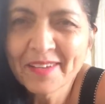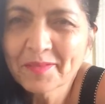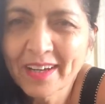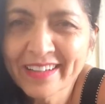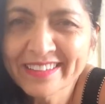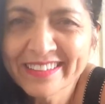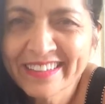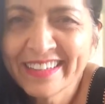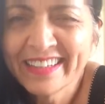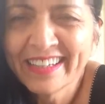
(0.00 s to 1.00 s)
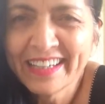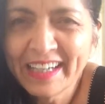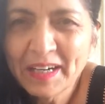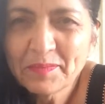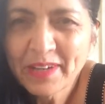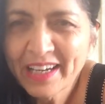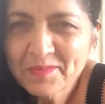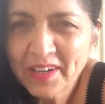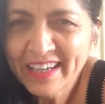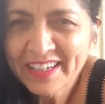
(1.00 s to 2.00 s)
and I'm not
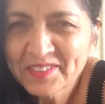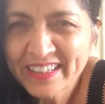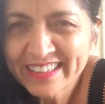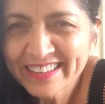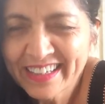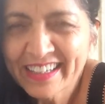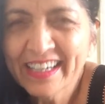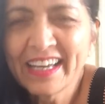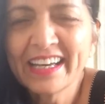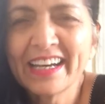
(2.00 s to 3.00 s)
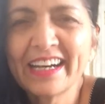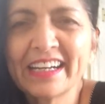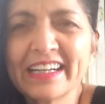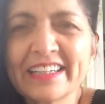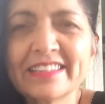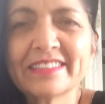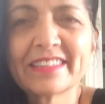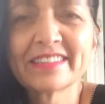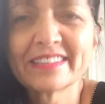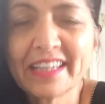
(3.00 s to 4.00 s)
paid by him or anything. He's
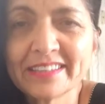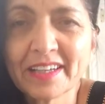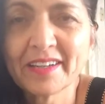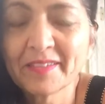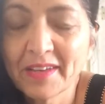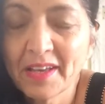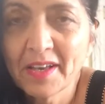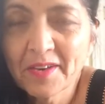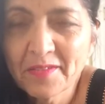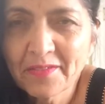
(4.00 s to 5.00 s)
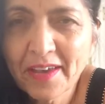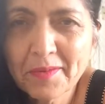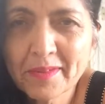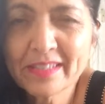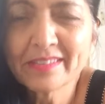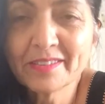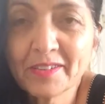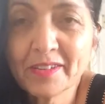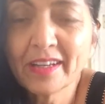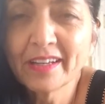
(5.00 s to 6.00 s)
a famous
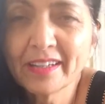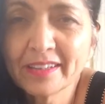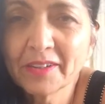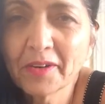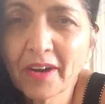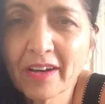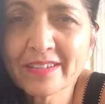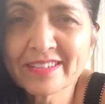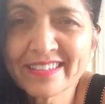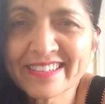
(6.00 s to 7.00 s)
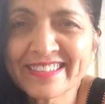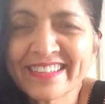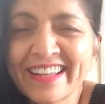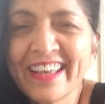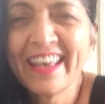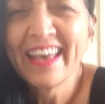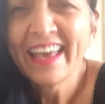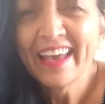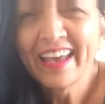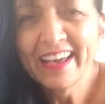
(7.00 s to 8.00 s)
neurologist,
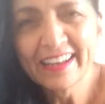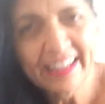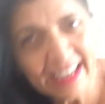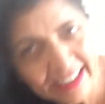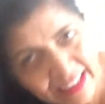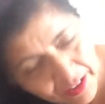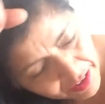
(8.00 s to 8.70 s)
and he has a